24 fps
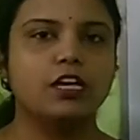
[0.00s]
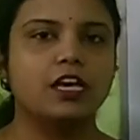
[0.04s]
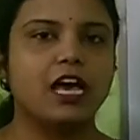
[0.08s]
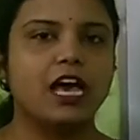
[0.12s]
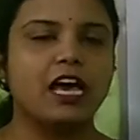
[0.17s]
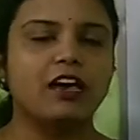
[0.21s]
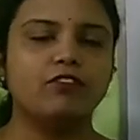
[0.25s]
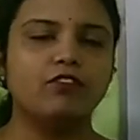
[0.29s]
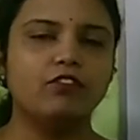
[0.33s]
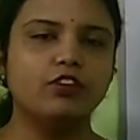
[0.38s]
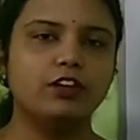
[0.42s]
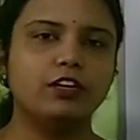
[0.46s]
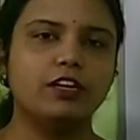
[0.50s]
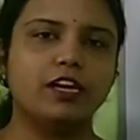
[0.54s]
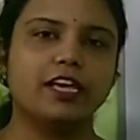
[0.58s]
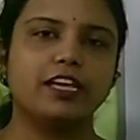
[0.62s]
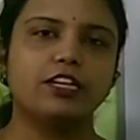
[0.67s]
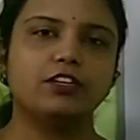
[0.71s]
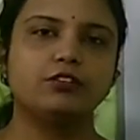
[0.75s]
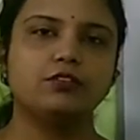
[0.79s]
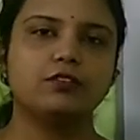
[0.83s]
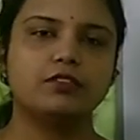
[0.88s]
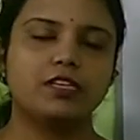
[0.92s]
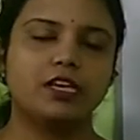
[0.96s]
I would
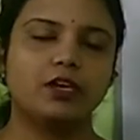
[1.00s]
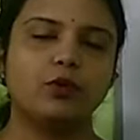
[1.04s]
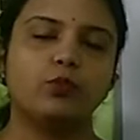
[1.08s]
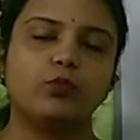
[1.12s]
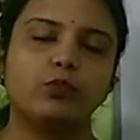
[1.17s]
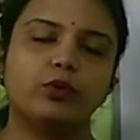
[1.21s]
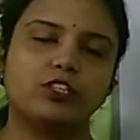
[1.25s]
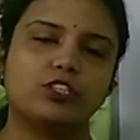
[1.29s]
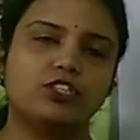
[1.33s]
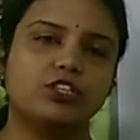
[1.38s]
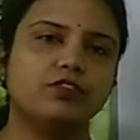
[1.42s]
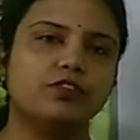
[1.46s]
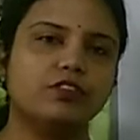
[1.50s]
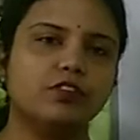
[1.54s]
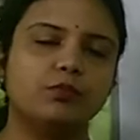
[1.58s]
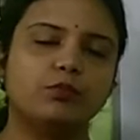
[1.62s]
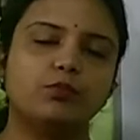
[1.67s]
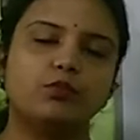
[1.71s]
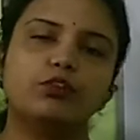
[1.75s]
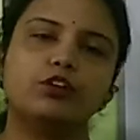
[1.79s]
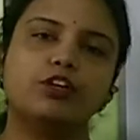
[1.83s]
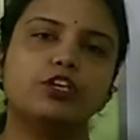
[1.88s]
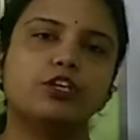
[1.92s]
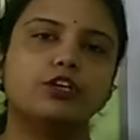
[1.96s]
like to say whichever
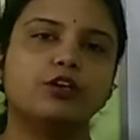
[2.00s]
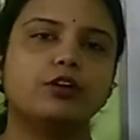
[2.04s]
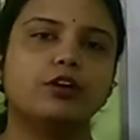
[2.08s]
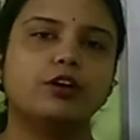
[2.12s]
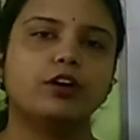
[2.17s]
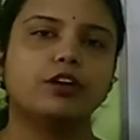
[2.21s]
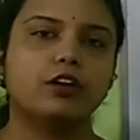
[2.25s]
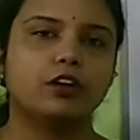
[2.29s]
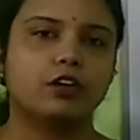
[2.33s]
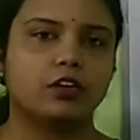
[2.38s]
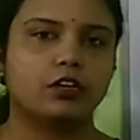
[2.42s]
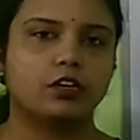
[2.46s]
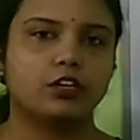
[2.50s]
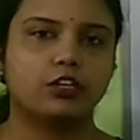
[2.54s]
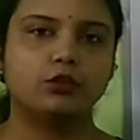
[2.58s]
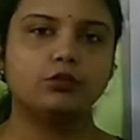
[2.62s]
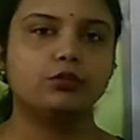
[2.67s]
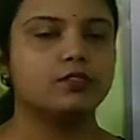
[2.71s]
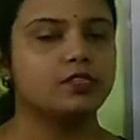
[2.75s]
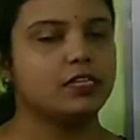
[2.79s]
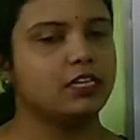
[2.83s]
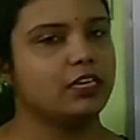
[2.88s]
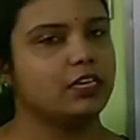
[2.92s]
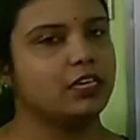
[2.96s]
book you are
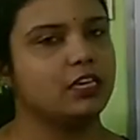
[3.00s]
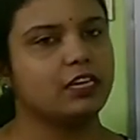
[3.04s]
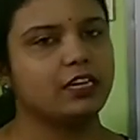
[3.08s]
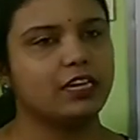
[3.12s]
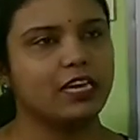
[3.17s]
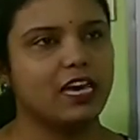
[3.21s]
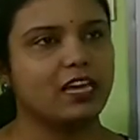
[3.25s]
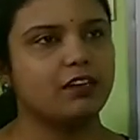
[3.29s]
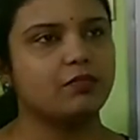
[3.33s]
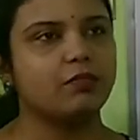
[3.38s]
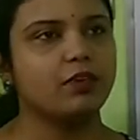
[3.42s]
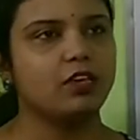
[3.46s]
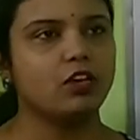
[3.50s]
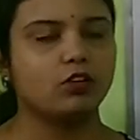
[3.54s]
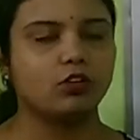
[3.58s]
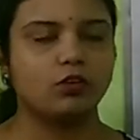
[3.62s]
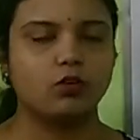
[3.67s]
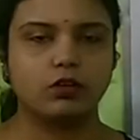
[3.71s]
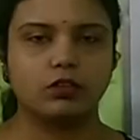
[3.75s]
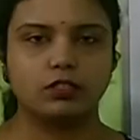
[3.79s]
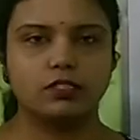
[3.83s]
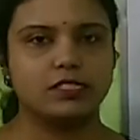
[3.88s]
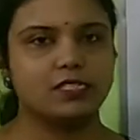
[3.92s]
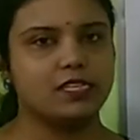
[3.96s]
using, it can be a
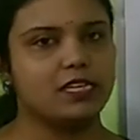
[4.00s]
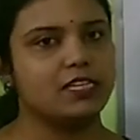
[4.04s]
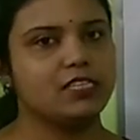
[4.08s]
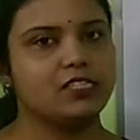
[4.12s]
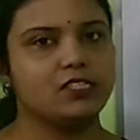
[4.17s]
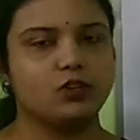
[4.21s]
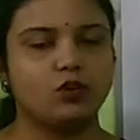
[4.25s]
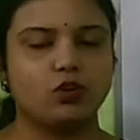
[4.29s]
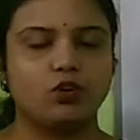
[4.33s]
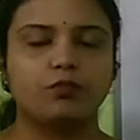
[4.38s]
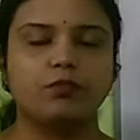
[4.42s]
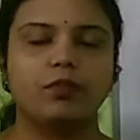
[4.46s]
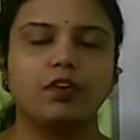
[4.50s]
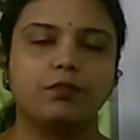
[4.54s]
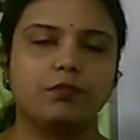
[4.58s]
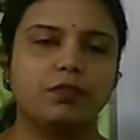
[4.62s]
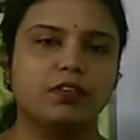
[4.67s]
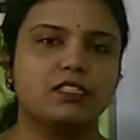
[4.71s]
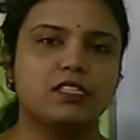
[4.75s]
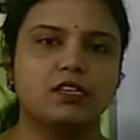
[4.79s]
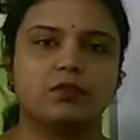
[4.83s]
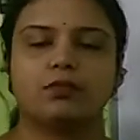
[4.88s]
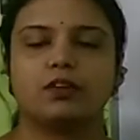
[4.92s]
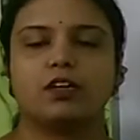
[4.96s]
concise or maybe
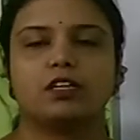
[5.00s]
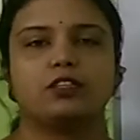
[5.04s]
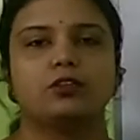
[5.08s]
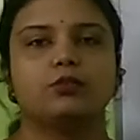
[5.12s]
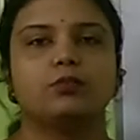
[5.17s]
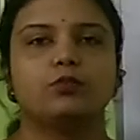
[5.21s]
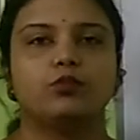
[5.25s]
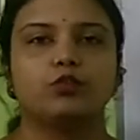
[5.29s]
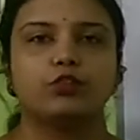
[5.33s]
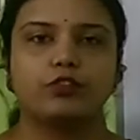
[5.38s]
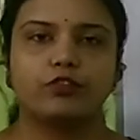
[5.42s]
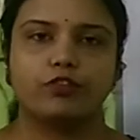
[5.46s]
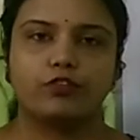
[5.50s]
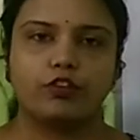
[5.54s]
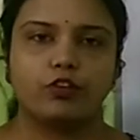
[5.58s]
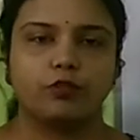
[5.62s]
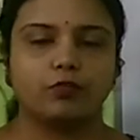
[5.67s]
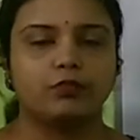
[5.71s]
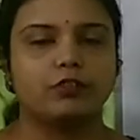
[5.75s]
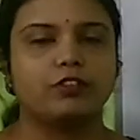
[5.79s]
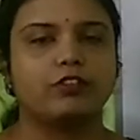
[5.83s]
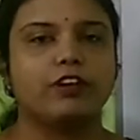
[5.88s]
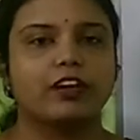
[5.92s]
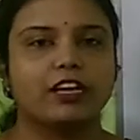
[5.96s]
some other book
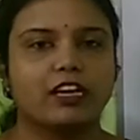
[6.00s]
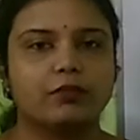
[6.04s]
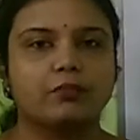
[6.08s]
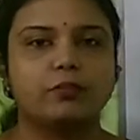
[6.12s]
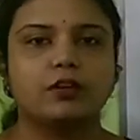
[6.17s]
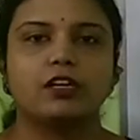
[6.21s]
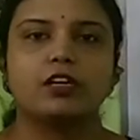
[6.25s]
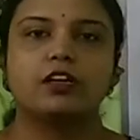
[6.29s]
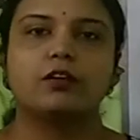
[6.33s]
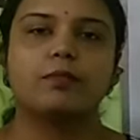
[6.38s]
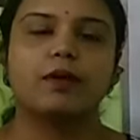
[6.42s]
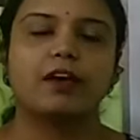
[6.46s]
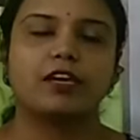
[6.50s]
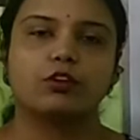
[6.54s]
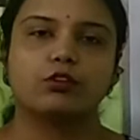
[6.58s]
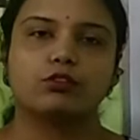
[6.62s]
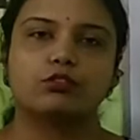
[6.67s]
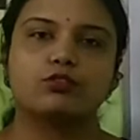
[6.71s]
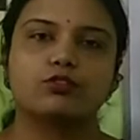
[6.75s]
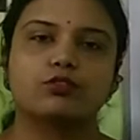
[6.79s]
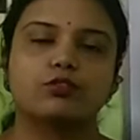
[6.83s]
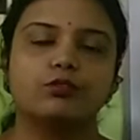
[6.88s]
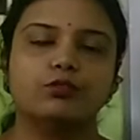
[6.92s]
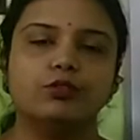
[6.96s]
recommended by your
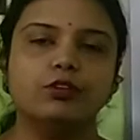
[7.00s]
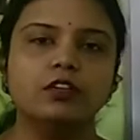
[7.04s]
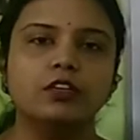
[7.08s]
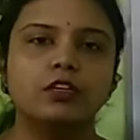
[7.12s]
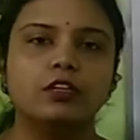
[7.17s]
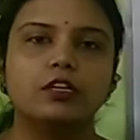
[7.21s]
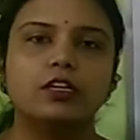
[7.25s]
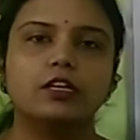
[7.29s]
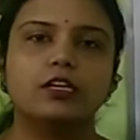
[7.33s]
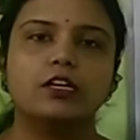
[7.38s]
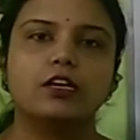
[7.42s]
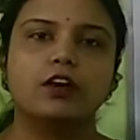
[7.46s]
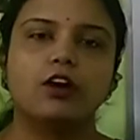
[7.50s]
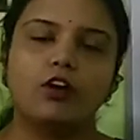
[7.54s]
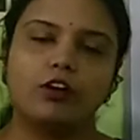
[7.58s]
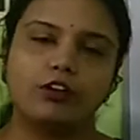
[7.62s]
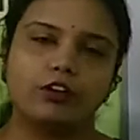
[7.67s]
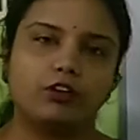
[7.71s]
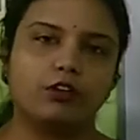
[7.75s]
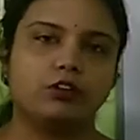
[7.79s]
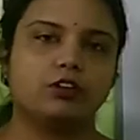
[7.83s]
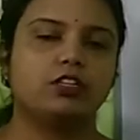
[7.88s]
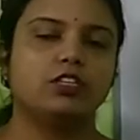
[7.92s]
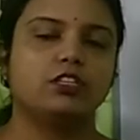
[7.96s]
school or
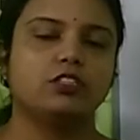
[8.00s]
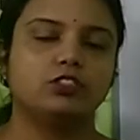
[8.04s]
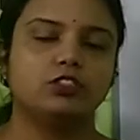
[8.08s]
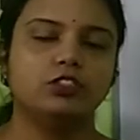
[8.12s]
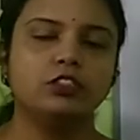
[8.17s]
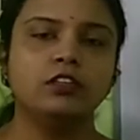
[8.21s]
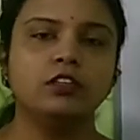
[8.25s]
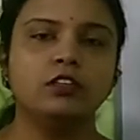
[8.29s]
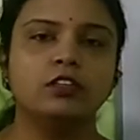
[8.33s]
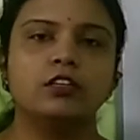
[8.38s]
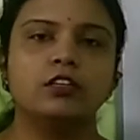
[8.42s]
your teacher.